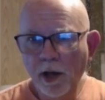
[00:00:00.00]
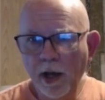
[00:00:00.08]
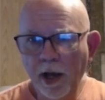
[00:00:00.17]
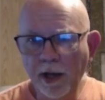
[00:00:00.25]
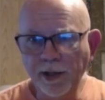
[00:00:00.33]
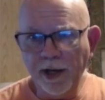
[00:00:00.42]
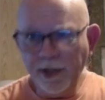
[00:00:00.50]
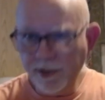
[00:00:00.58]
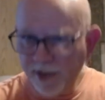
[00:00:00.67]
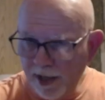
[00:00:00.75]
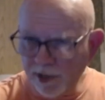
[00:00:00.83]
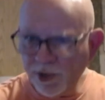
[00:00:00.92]
and that it
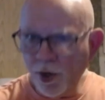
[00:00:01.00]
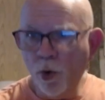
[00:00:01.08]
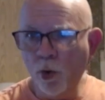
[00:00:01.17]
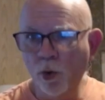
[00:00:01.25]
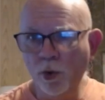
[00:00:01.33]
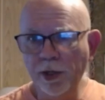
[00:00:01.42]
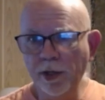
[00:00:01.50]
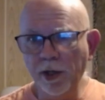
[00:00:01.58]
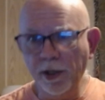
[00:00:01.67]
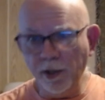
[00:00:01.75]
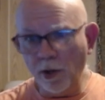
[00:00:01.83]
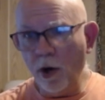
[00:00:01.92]
takes hold
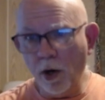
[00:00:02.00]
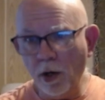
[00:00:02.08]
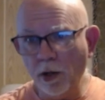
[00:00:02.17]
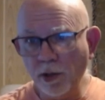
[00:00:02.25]
in their hearts.